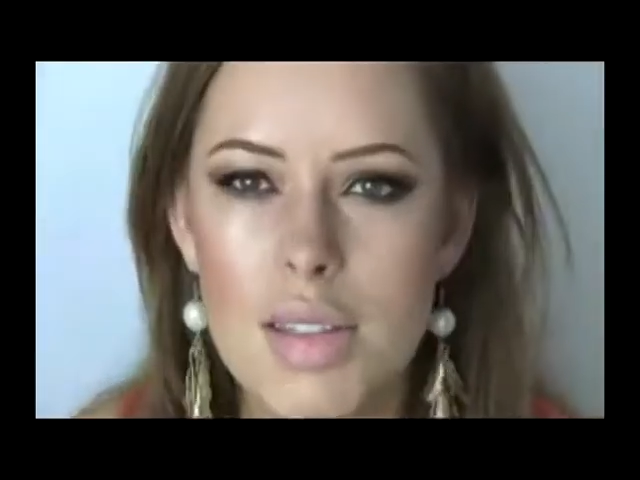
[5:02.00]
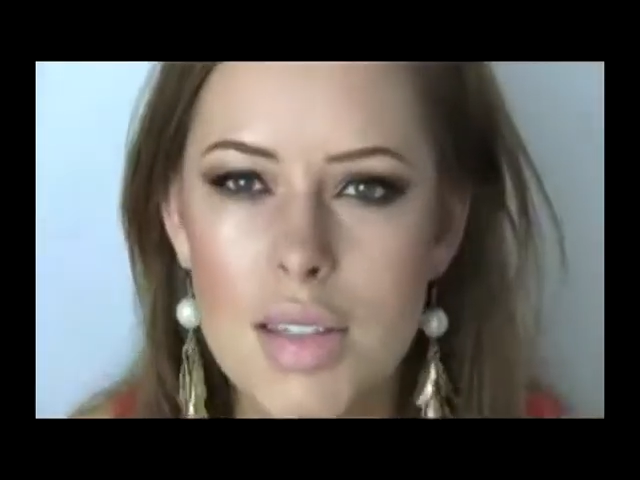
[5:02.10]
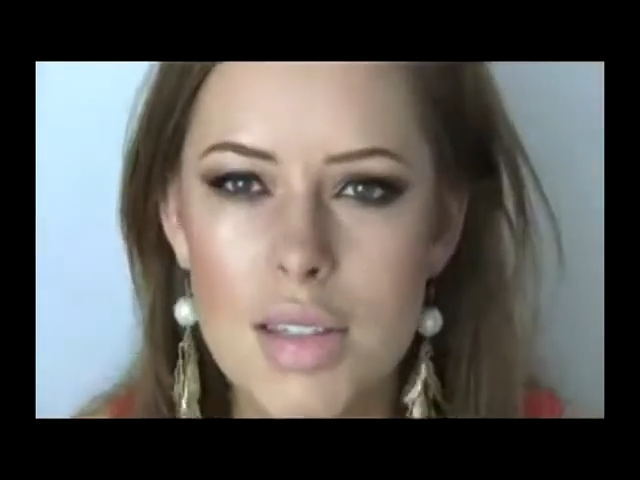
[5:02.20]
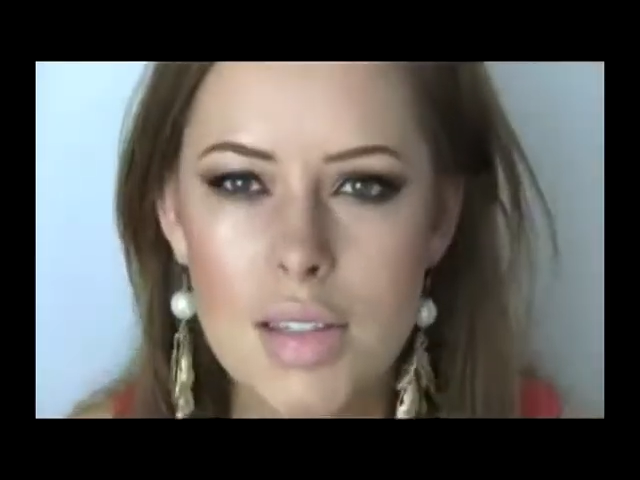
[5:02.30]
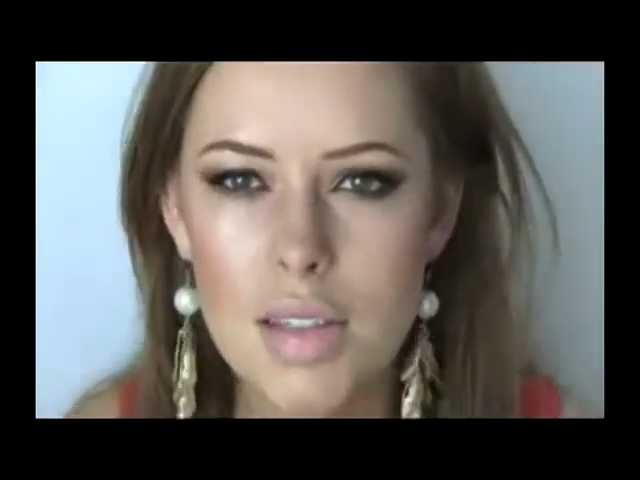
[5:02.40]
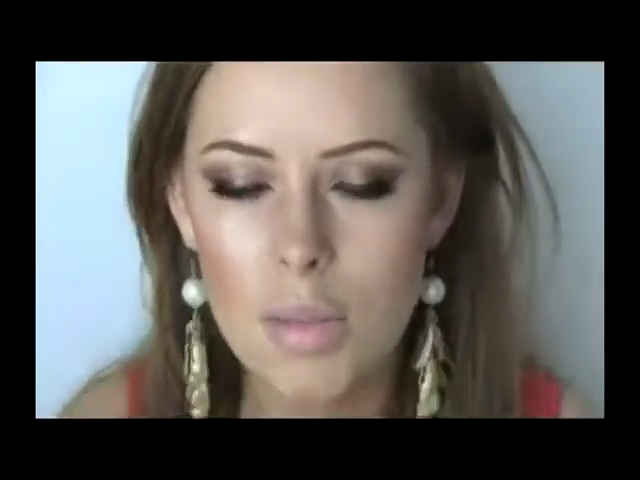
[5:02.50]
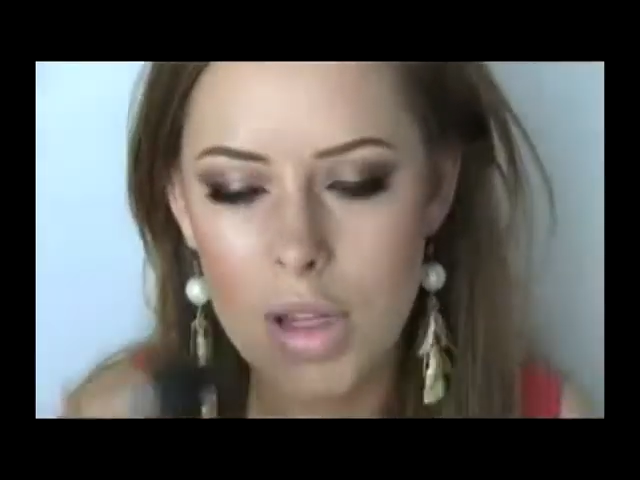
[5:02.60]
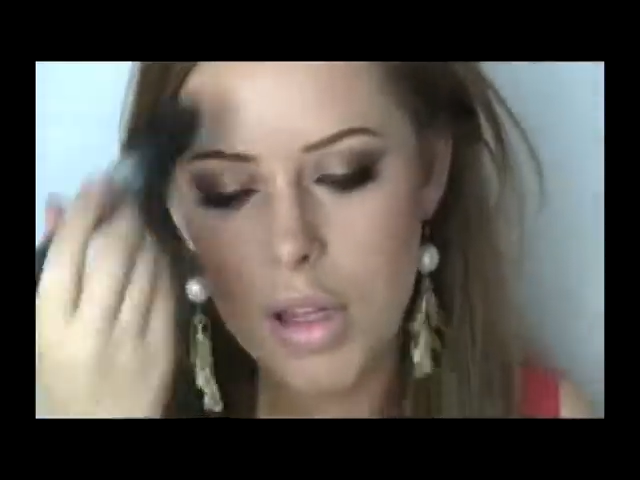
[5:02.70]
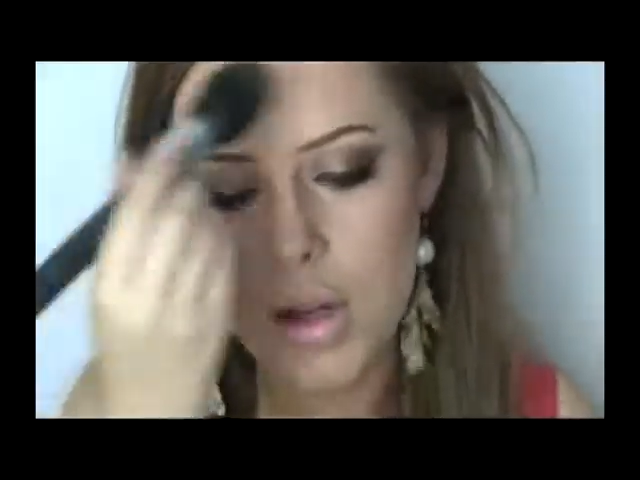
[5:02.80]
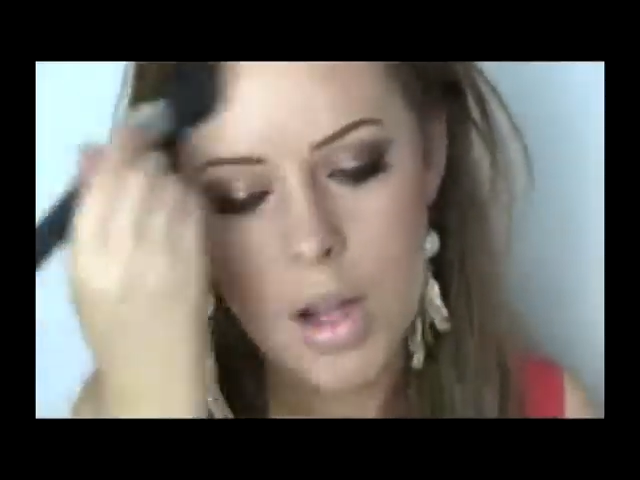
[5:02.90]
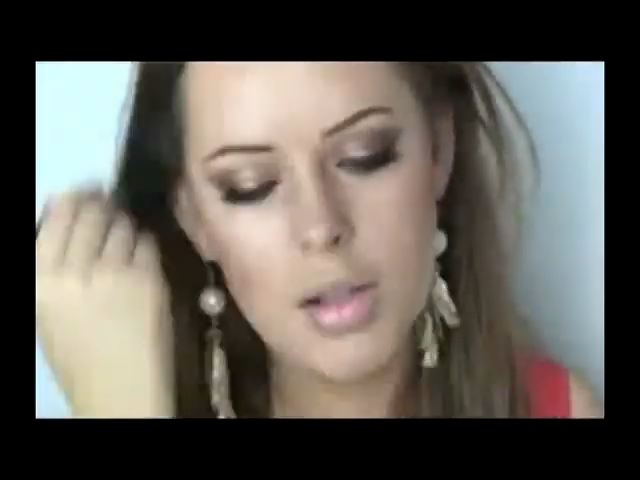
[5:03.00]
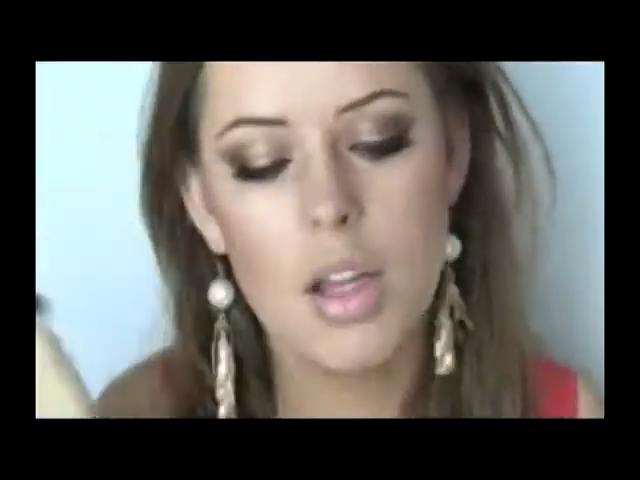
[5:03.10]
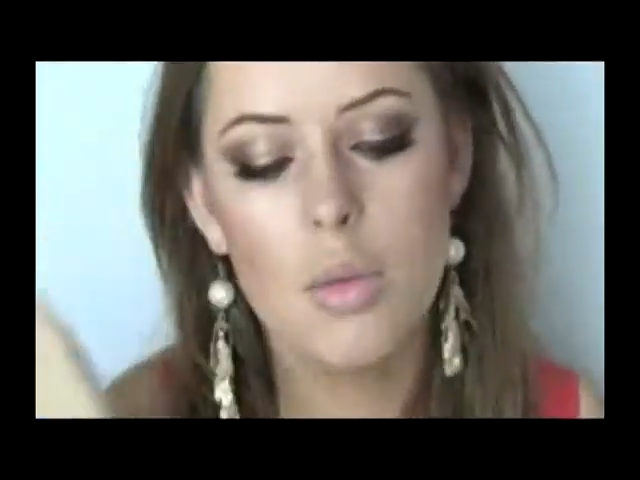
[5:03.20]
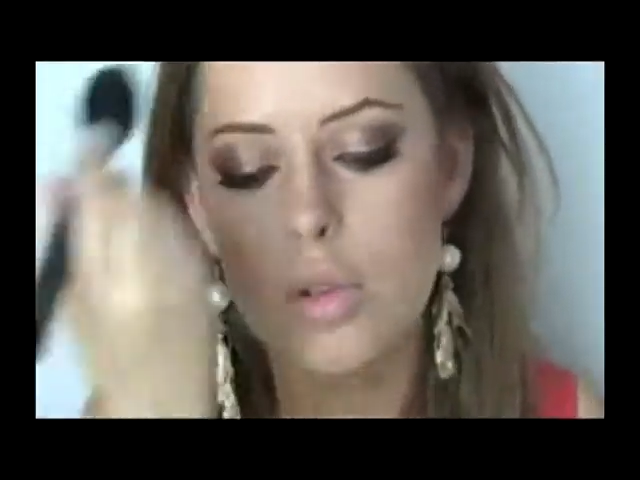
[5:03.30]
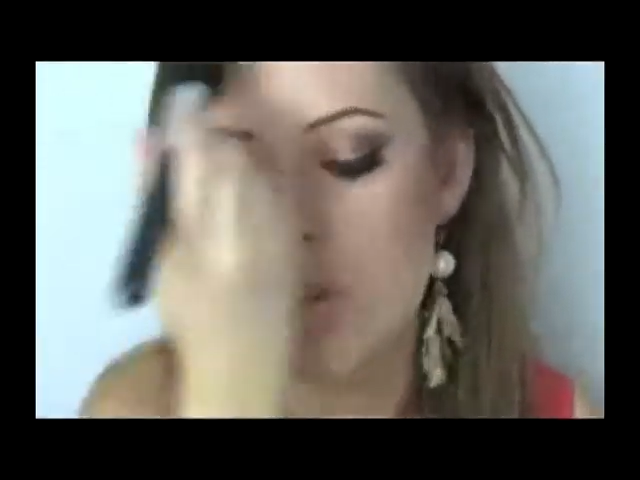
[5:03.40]
Since this is a summer look,
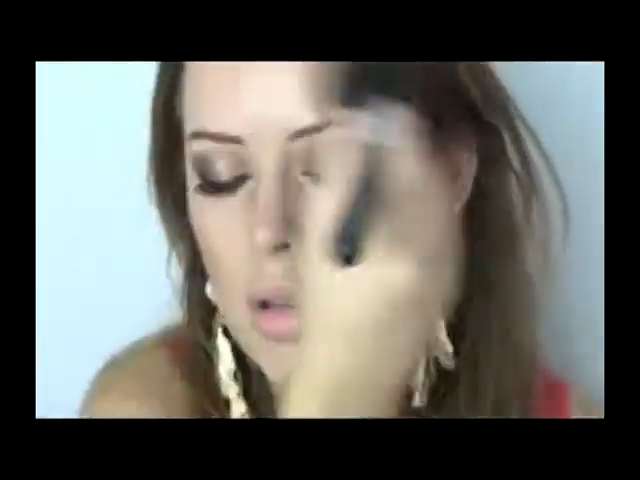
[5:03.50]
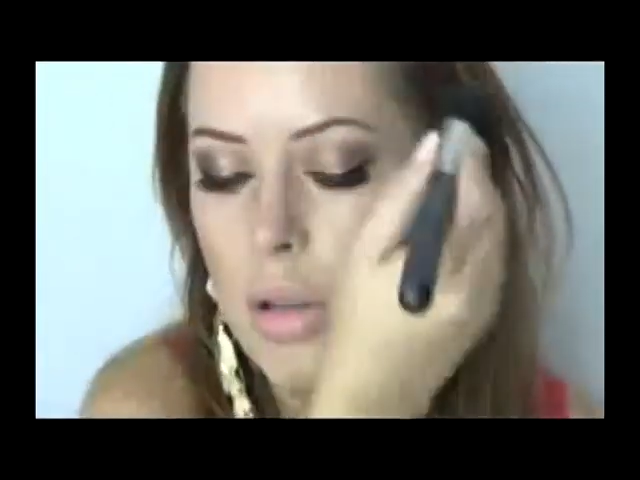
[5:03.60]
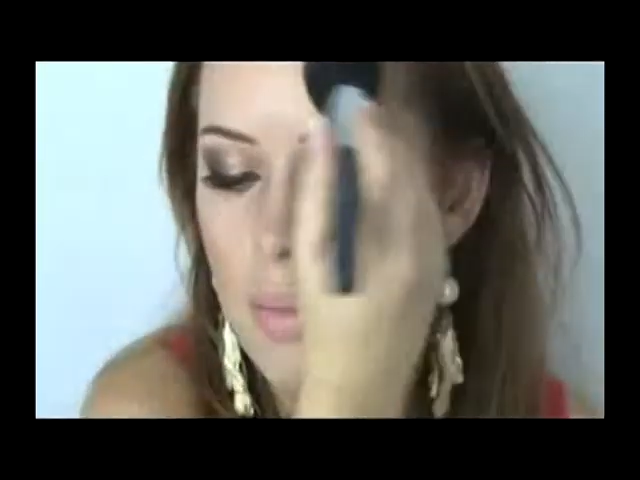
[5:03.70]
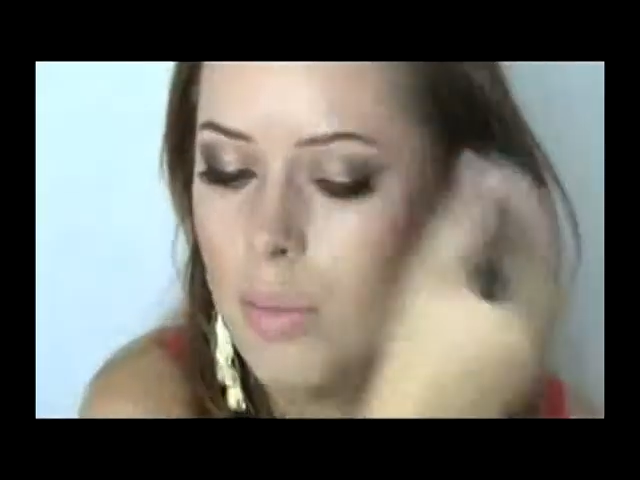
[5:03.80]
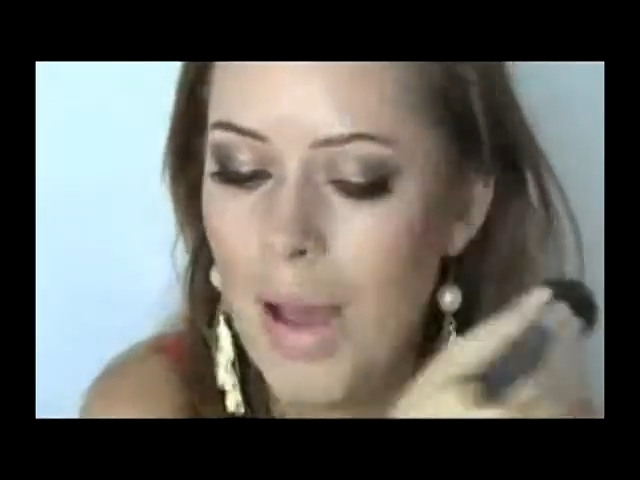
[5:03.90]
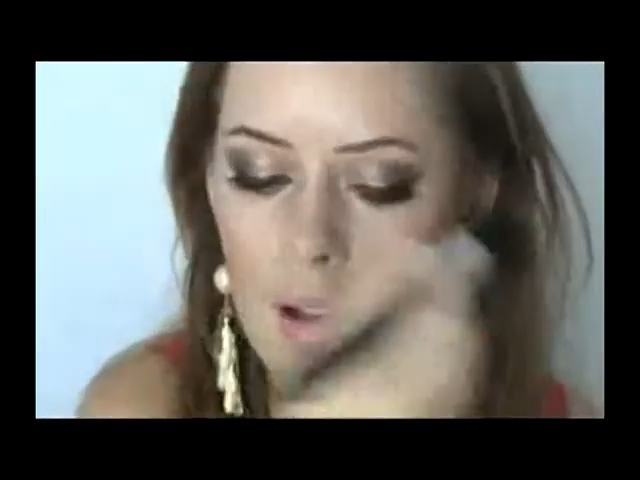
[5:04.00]
I don't want to